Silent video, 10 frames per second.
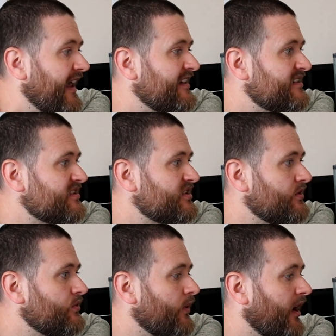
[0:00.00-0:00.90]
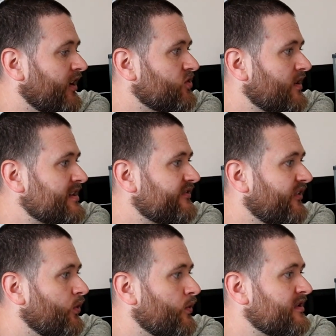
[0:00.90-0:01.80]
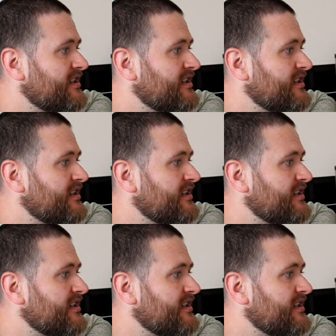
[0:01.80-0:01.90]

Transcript: is to transfer all the